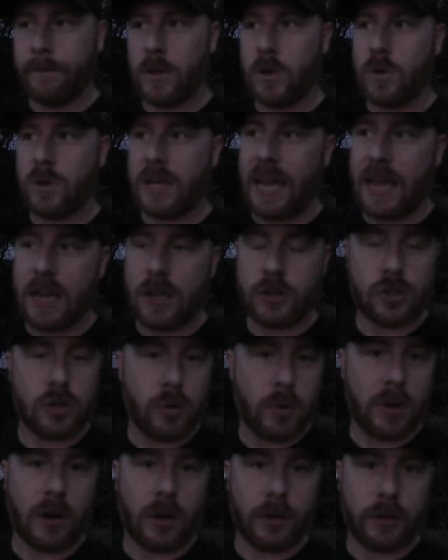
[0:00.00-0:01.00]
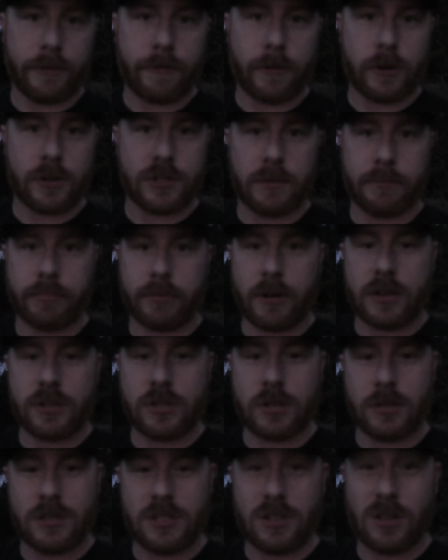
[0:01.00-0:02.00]
You can't do it on the first
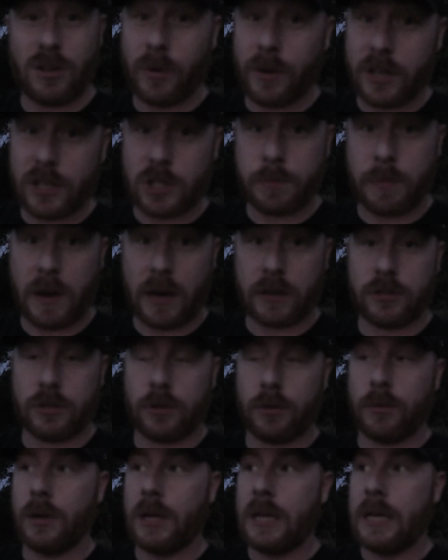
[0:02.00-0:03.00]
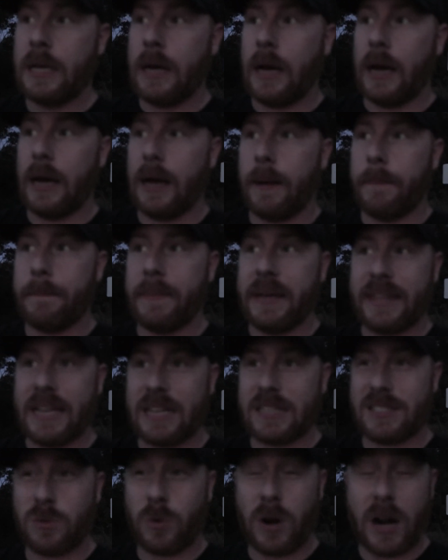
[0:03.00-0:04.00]
impression, so don't expect to. Um, and
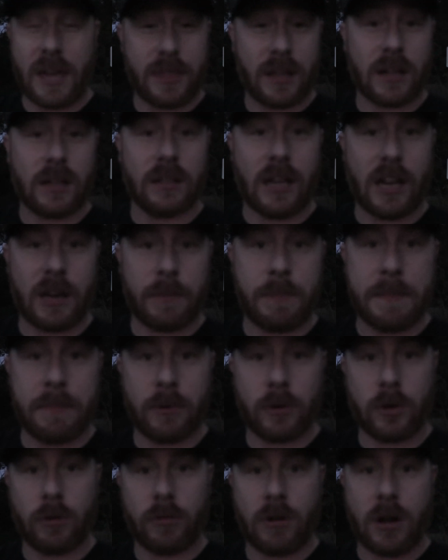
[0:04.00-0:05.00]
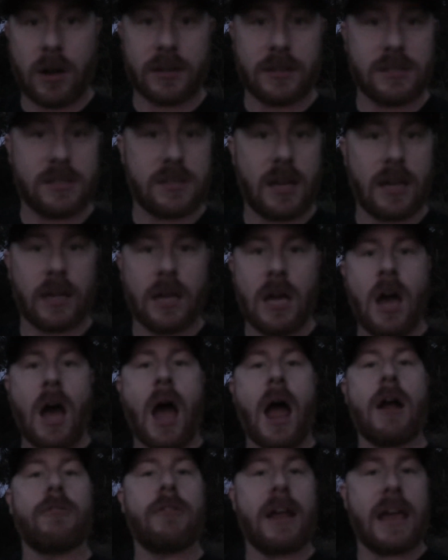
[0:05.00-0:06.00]
that's where I think a lot of people go wrong in saying,
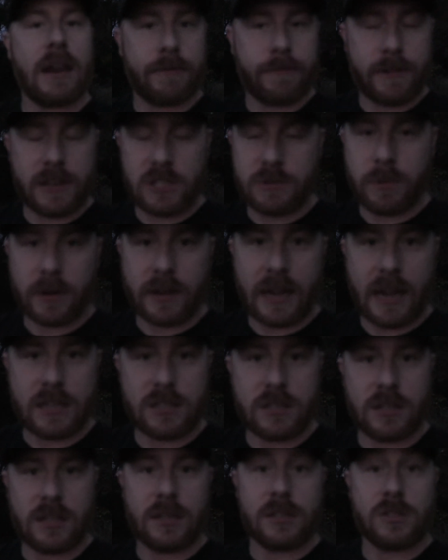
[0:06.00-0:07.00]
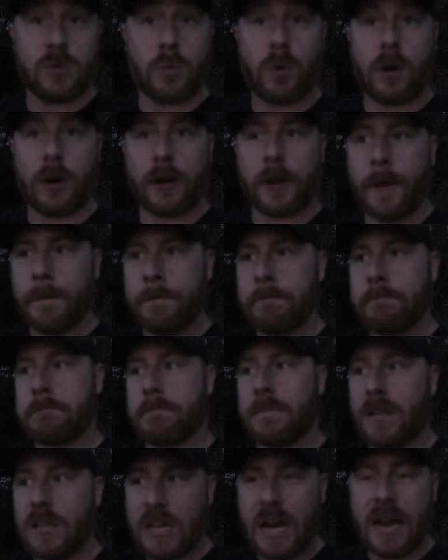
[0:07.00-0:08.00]
I ran Facebook ads and it doesn't work.
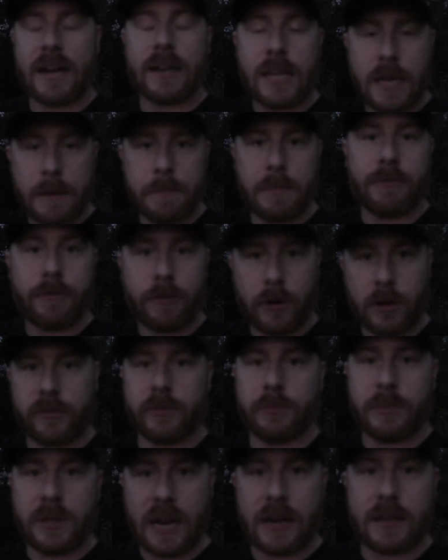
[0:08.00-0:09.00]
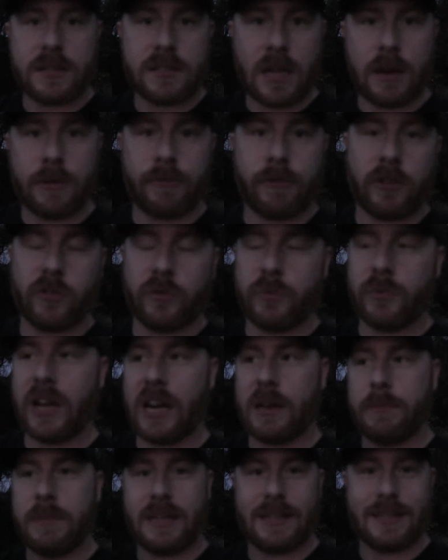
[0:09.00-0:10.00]
You gotta keep in front of them, you gotta stay in front of them, you
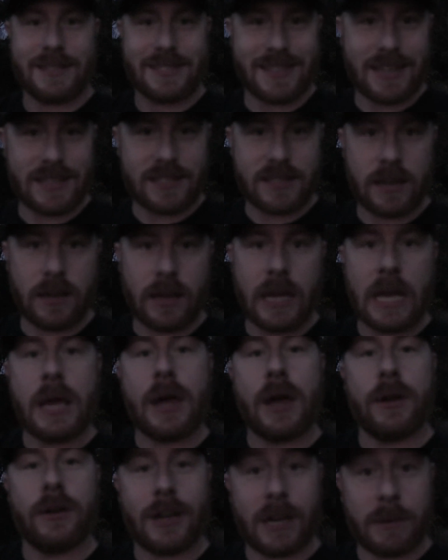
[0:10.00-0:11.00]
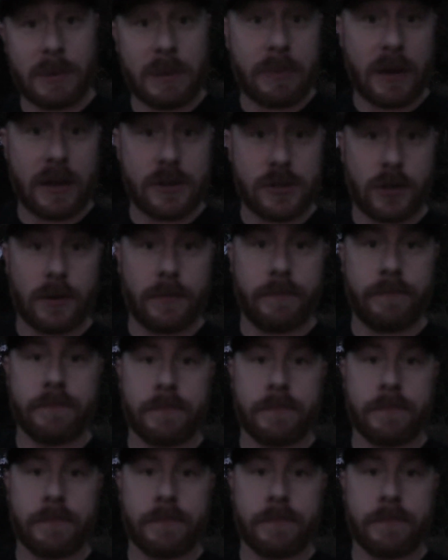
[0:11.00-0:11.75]
gotta be consistent, and you gotta be patient.